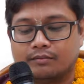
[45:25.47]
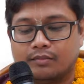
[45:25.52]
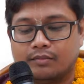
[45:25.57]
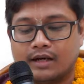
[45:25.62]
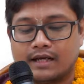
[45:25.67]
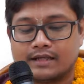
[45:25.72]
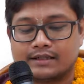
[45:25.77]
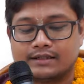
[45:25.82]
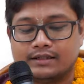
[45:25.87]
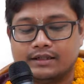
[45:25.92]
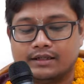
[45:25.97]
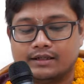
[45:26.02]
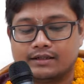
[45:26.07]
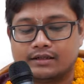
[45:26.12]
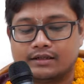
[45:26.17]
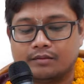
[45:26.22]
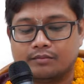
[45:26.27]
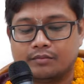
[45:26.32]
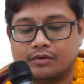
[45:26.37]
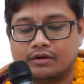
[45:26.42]
blasting
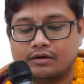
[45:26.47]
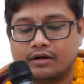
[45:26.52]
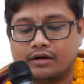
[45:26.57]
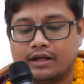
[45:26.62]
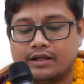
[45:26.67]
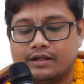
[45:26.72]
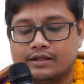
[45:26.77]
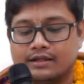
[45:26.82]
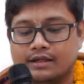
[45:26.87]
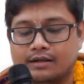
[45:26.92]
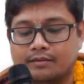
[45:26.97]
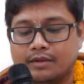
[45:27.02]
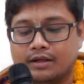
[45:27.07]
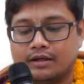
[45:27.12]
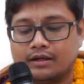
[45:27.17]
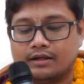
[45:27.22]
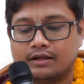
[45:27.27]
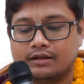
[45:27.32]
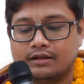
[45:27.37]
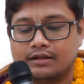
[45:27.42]
summer rains, and
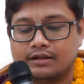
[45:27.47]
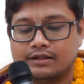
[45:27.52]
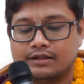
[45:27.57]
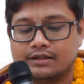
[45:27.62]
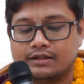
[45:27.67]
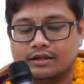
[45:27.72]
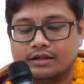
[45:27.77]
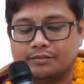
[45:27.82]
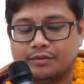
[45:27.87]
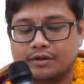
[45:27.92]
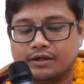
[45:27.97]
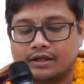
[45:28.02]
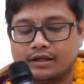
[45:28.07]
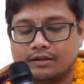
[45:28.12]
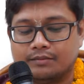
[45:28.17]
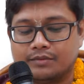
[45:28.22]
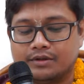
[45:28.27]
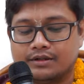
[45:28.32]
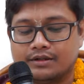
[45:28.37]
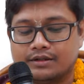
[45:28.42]
many other disturbing
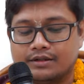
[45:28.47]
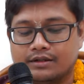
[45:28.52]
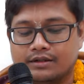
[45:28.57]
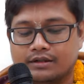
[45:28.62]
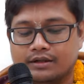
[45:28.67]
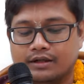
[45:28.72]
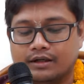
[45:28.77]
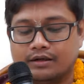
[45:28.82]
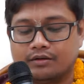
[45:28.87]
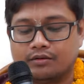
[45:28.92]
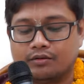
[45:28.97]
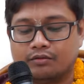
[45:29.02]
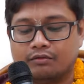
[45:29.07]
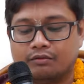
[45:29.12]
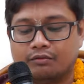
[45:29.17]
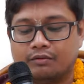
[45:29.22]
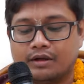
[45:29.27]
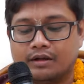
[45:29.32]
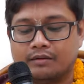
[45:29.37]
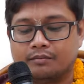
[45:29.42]
elements, and
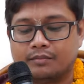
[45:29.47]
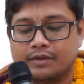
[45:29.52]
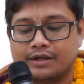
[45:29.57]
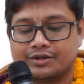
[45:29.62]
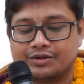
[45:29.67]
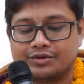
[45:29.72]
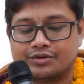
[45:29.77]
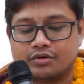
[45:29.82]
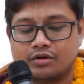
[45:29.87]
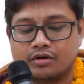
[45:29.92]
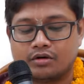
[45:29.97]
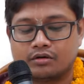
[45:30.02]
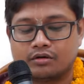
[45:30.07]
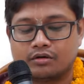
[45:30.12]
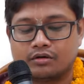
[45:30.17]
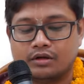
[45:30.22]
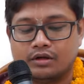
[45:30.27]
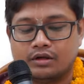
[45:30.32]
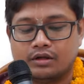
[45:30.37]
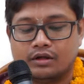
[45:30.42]
overwhelmed by
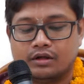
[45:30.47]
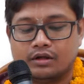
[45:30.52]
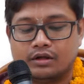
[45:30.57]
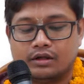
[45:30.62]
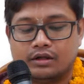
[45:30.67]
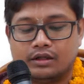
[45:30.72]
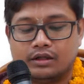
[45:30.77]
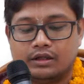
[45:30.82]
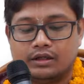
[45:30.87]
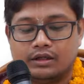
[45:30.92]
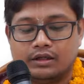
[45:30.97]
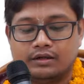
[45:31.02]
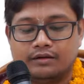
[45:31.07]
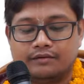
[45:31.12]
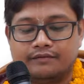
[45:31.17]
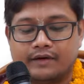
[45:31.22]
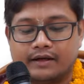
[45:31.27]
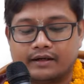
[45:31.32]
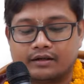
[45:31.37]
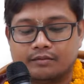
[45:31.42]
strong,
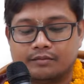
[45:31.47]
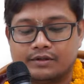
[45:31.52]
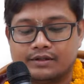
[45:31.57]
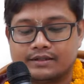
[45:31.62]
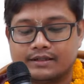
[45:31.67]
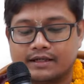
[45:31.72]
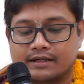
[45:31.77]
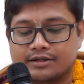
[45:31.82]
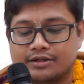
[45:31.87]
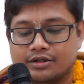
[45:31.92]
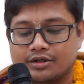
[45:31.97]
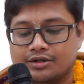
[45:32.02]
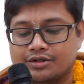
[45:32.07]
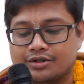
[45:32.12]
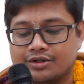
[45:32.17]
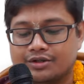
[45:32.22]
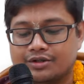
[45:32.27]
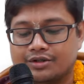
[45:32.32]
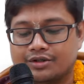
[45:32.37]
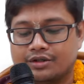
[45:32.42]
indefectible sex
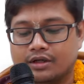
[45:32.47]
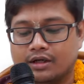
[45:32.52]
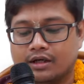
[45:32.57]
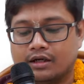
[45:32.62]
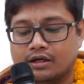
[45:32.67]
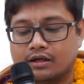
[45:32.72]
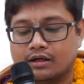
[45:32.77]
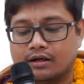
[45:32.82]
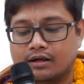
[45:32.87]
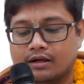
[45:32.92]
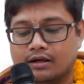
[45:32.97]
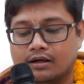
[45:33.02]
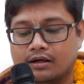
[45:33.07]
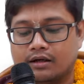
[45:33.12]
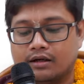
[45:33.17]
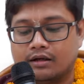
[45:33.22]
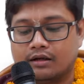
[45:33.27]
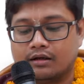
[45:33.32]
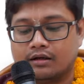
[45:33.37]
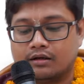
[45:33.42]
urges and
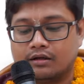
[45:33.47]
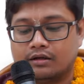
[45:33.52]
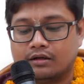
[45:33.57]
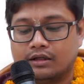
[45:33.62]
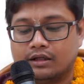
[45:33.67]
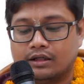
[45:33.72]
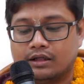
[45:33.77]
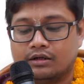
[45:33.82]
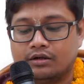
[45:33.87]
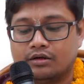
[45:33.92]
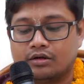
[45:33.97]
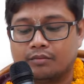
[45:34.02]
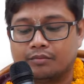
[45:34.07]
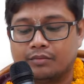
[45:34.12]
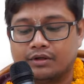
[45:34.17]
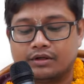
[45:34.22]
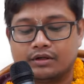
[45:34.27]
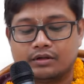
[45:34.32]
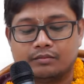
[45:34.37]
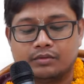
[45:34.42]

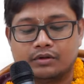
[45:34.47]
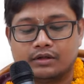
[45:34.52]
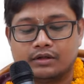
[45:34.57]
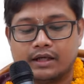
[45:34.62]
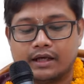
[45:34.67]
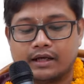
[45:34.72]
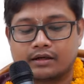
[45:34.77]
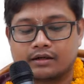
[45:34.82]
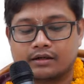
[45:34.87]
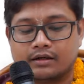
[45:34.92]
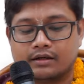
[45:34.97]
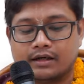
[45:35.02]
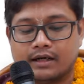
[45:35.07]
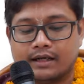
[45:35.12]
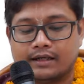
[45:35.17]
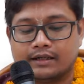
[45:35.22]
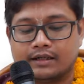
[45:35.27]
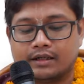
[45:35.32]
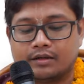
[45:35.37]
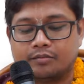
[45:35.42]
indomitable anger, I
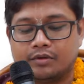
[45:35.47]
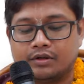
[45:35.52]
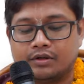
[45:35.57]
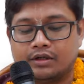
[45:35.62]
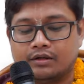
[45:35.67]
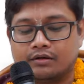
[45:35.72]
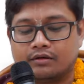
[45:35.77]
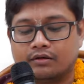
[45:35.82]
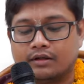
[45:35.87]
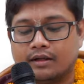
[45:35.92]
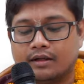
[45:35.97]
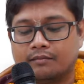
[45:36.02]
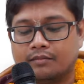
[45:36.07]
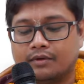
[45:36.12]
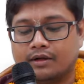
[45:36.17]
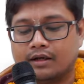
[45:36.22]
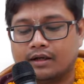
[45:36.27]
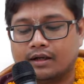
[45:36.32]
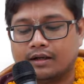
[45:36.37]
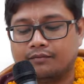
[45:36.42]
take pity on them,
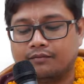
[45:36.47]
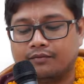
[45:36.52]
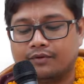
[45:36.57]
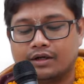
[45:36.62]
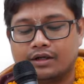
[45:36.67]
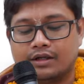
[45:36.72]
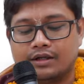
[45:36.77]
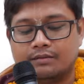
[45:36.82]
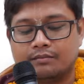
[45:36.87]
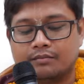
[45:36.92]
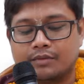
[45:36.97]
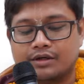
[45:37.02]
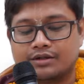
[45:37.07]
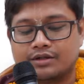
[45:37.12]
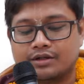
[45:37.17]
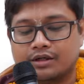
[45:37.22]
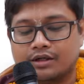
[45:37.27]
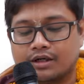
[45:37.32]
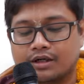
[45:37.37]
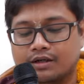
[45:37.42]
very much
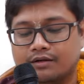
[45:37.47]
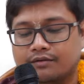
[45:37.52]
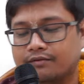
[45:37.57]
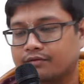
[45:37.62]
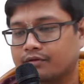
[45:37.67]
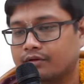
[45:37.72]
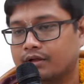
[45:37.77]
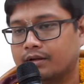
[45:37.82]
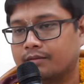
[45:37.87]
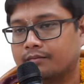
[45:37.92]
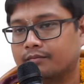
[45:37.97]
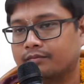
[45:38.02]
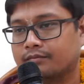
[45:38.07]
grief for them.